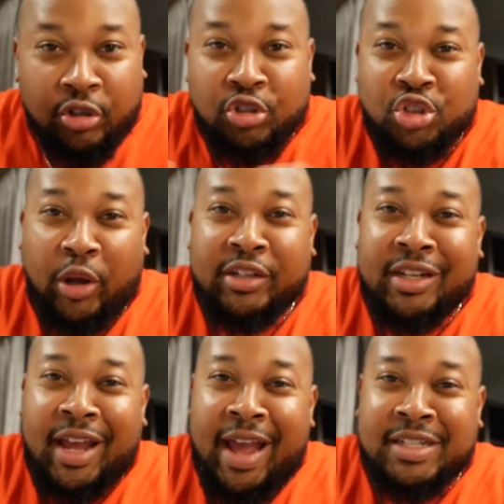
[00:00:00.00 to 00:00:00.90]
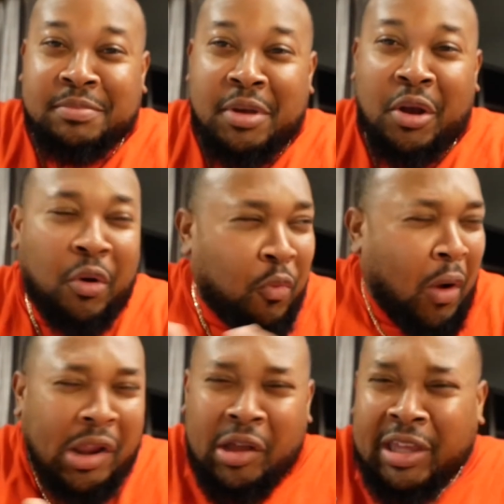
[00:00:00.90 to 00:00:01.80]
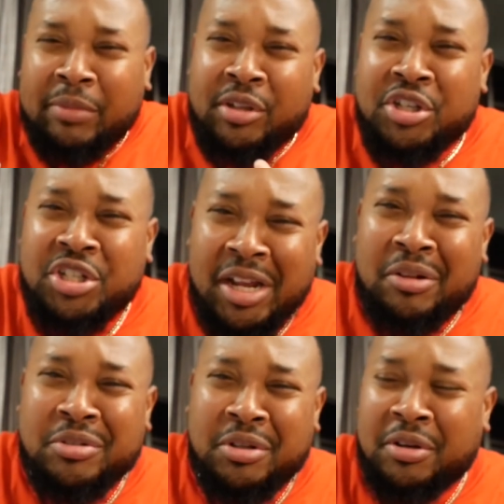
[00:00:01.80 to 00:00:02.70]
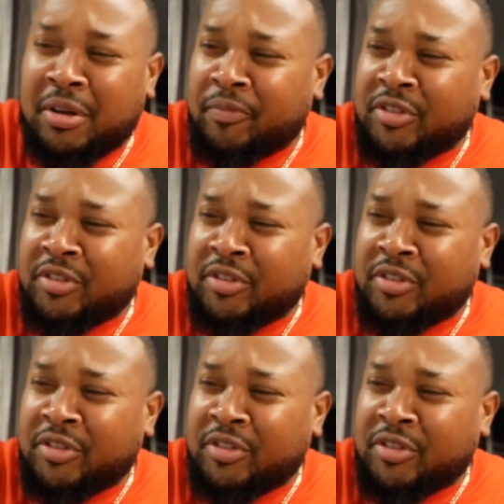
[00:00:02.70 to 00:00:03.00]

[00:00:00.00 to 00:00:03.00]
So I did ask Mel, why not keep the shells on?